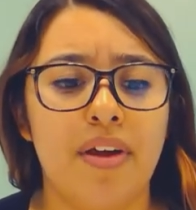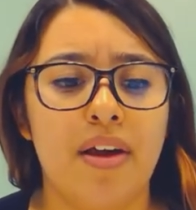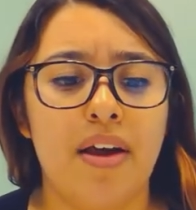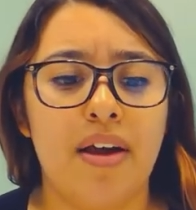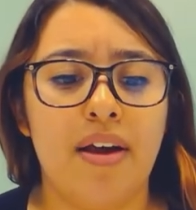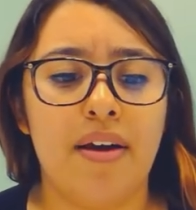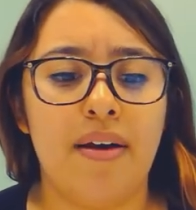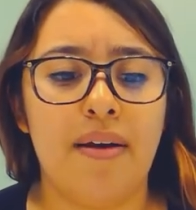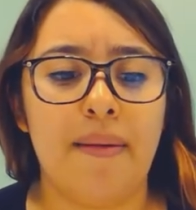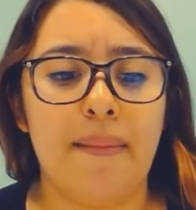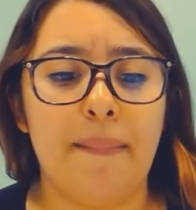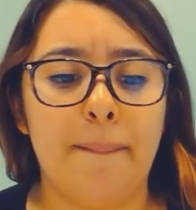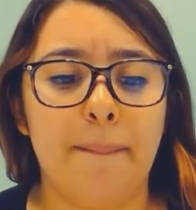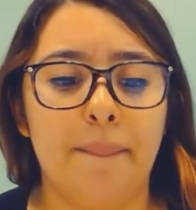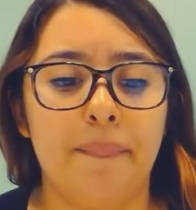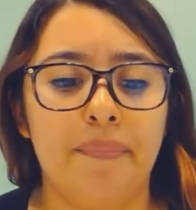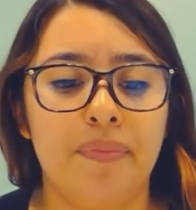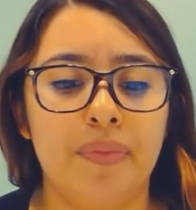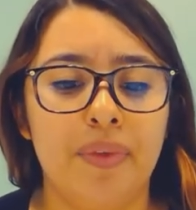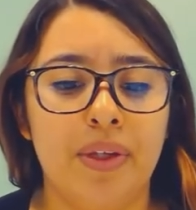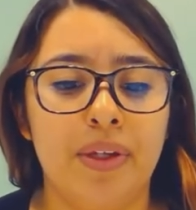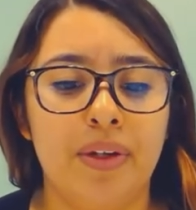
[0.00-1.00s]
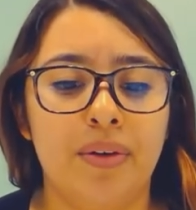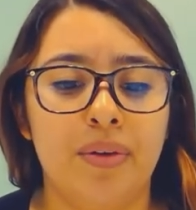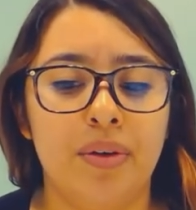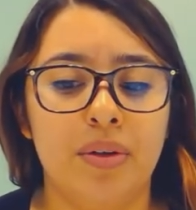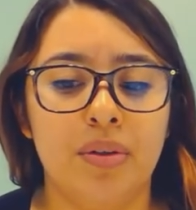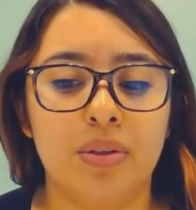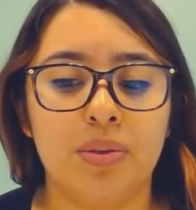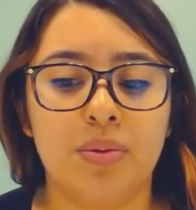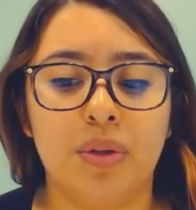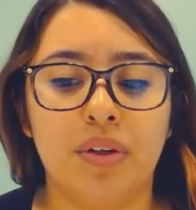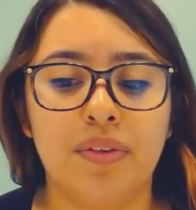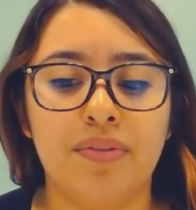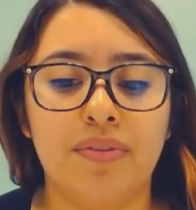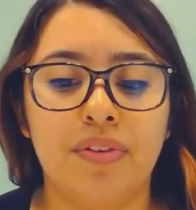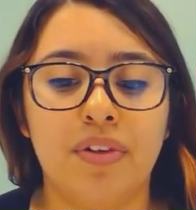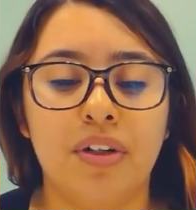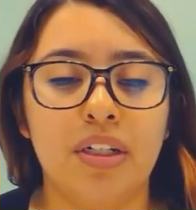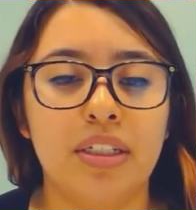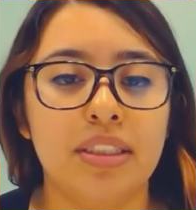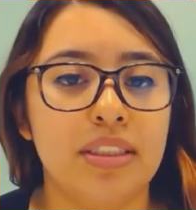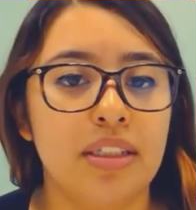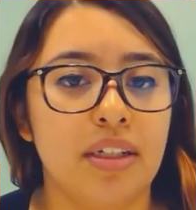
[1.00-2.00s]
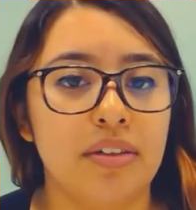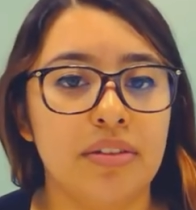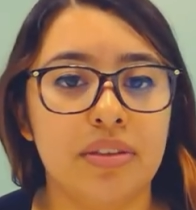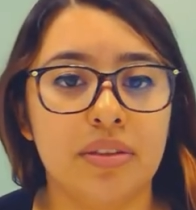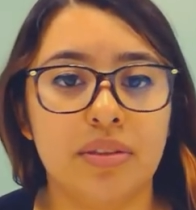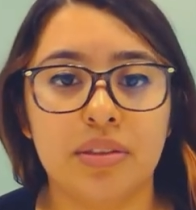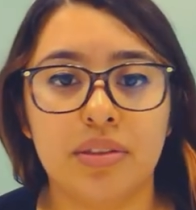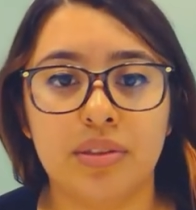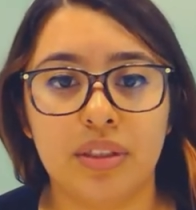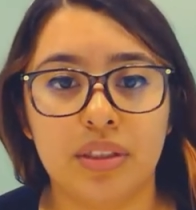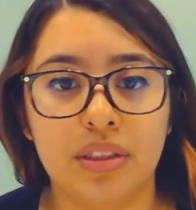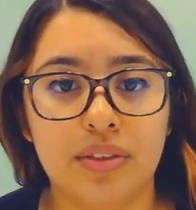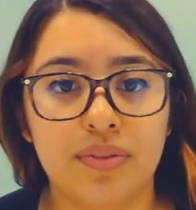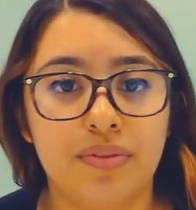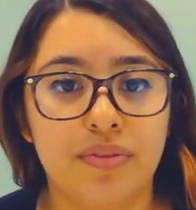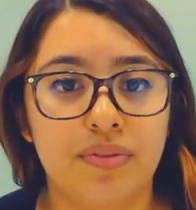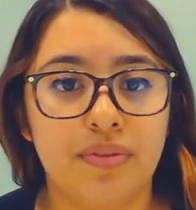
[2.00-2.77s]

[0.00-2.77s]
It was rough for ourselves, it was rough